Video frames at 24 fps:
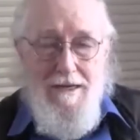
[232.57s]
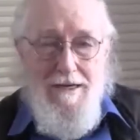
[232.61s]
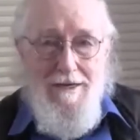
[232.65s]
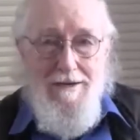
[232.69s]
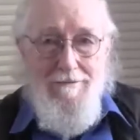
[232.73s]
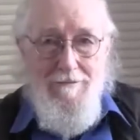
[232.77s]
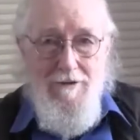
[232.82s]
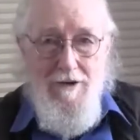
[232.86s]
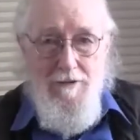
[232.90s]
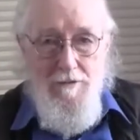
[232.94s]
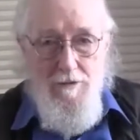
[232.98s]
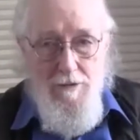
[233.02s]
kind
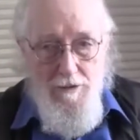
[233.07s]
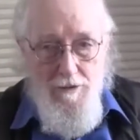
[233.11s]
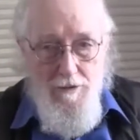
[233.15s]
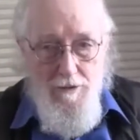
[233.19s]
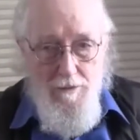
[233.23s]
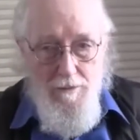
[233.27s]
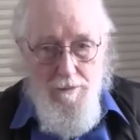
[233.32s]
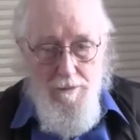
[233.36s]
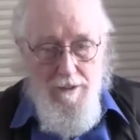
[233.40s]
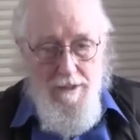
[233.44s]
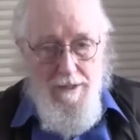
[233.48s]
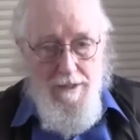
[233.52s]
of
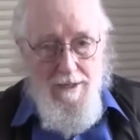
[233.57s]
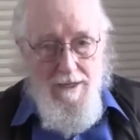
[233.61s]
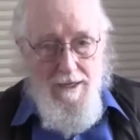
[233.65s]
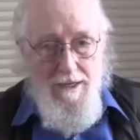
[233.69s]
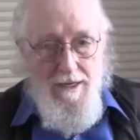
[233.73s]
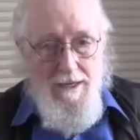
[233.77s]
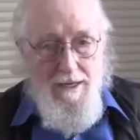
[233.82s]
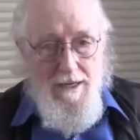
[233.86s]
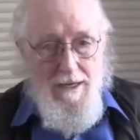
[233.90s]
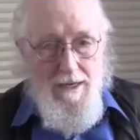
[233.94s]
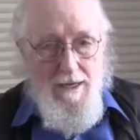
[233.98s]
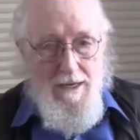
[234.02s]
group,
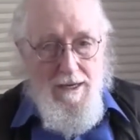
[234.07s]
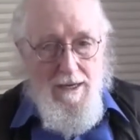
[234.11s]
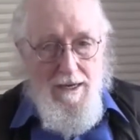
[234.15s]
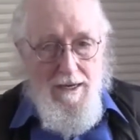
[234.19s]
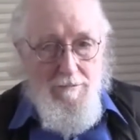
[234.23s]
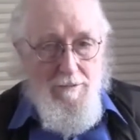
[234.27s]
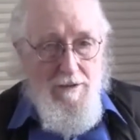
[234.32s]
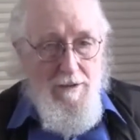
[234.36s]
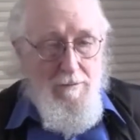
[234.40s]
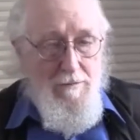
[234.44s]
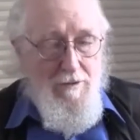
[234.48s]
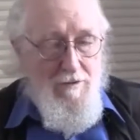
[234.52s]

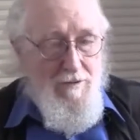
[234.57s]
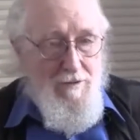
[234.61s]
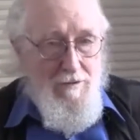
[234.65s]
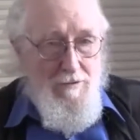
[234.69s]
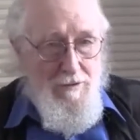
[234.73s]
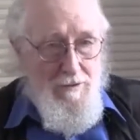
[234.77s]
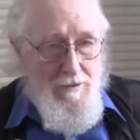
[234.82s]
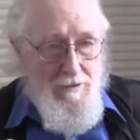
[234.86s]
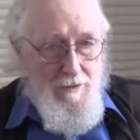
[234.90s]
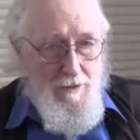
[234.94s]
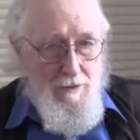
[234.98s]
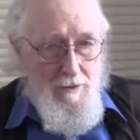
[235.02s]
and we moved
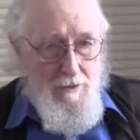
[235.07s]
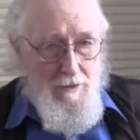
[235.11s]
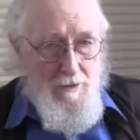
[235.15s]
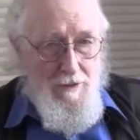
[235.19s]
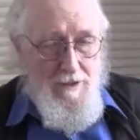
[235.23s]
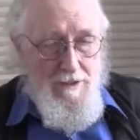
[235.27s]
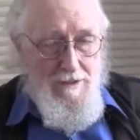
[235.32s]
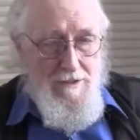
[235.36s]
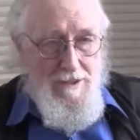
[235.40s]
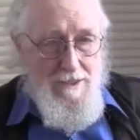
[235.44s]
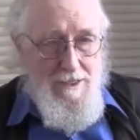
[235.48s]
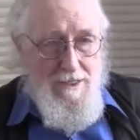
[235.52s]
it through the whole
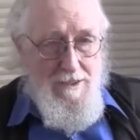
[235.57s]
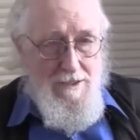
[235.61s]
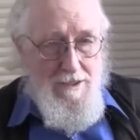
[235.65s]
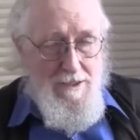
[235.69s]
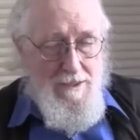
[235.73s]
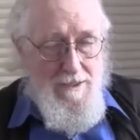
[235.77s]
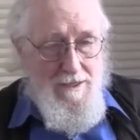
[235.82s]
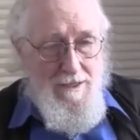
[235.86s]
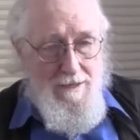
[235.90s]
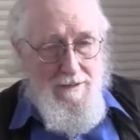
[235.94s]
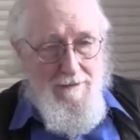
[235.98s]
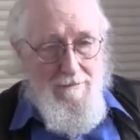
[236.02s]

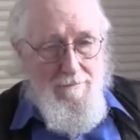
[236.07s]
organization